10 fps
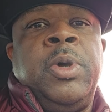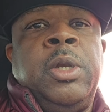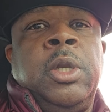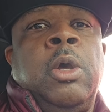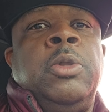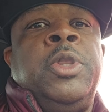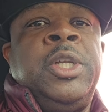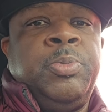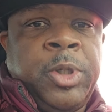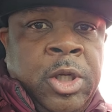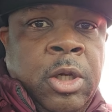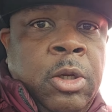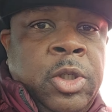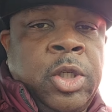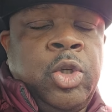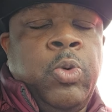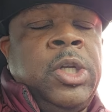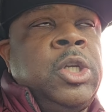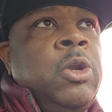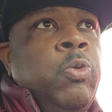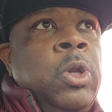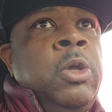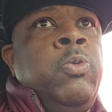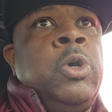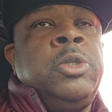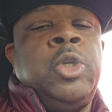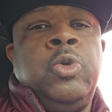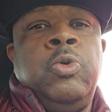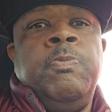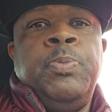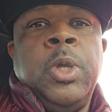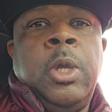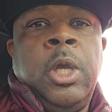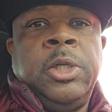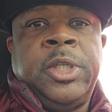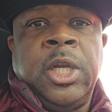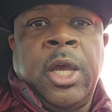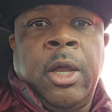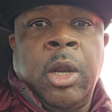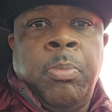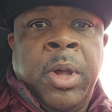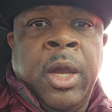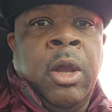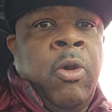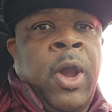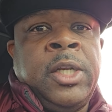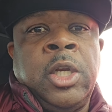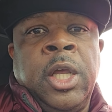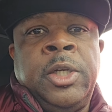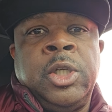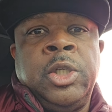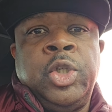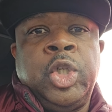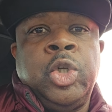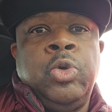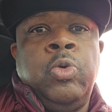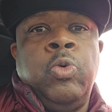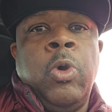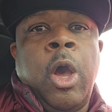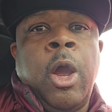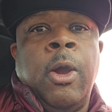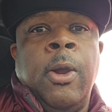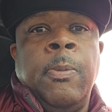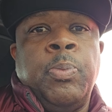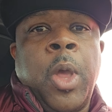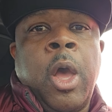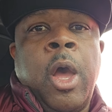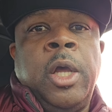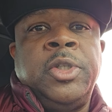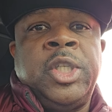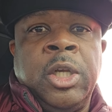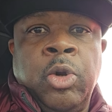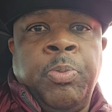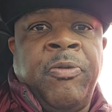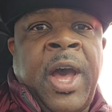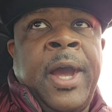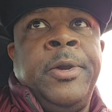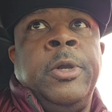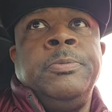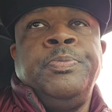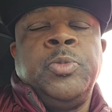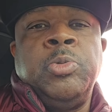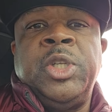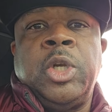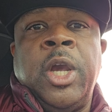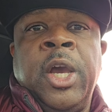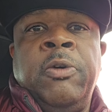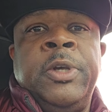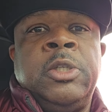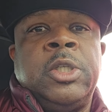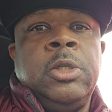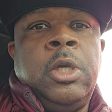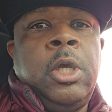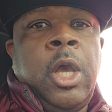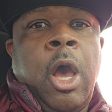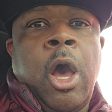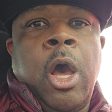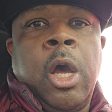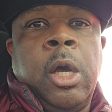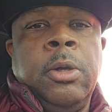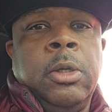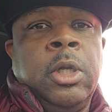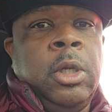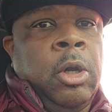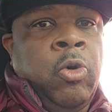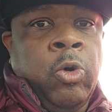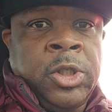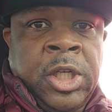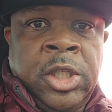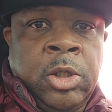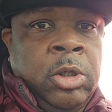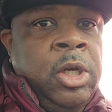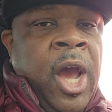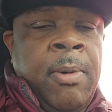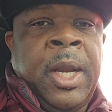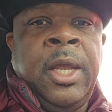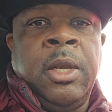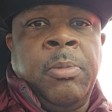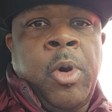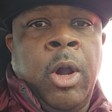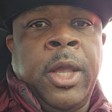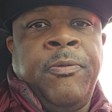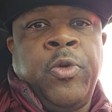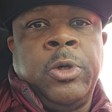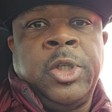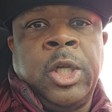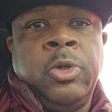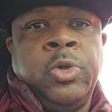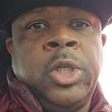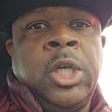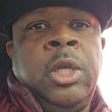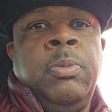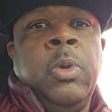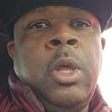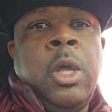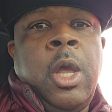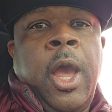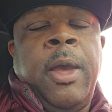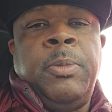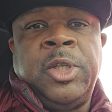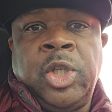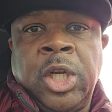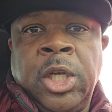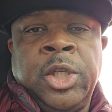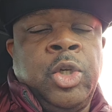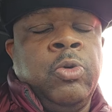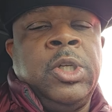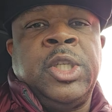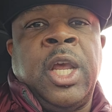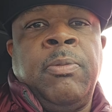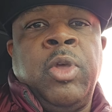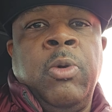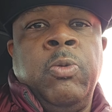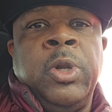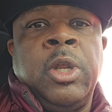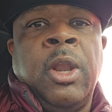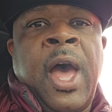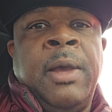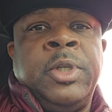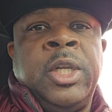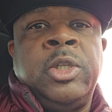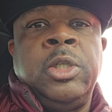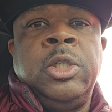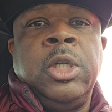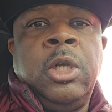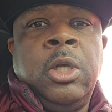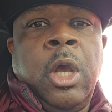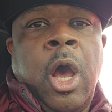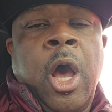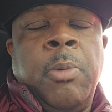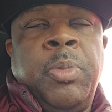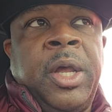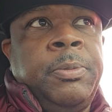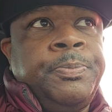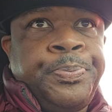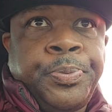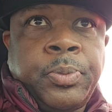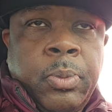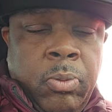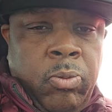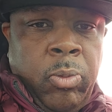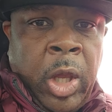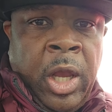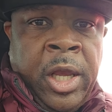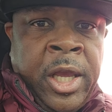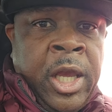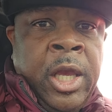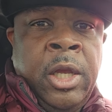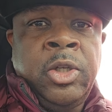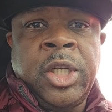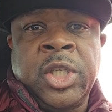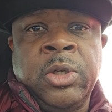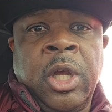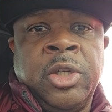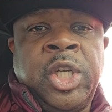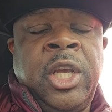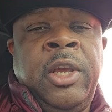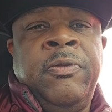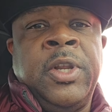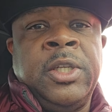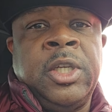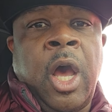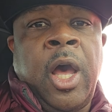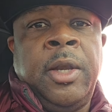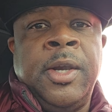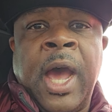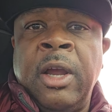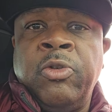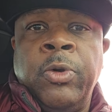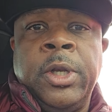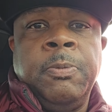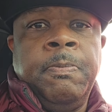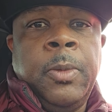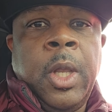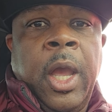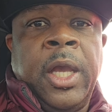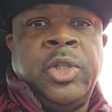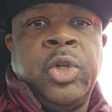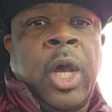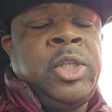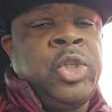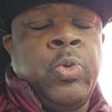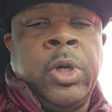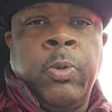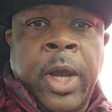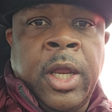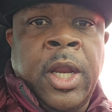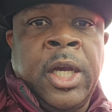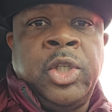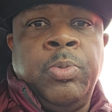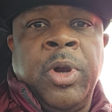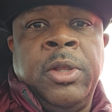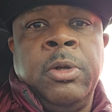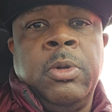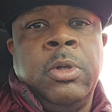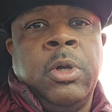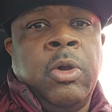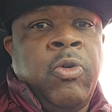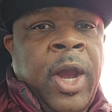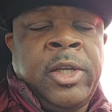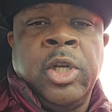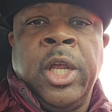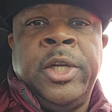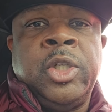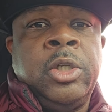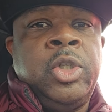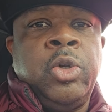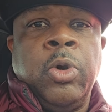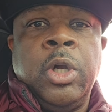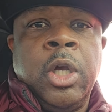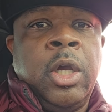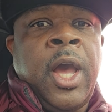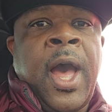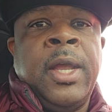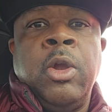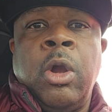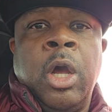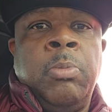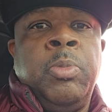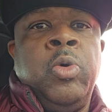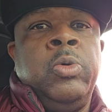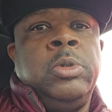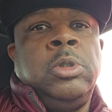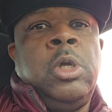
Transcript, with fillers: But on this particular situation, I really want to send out a big congratulations to our uh, signal provider, Mr. Elvis. Uh, of course, he's dominating the market for the signals team and Miss Jenny is doing the same thing with the live sessions. Uh, but he just achieved his uh, doctorate. And so I just want to recognize you, brother. Congratulations. You're a good guy. You're humble.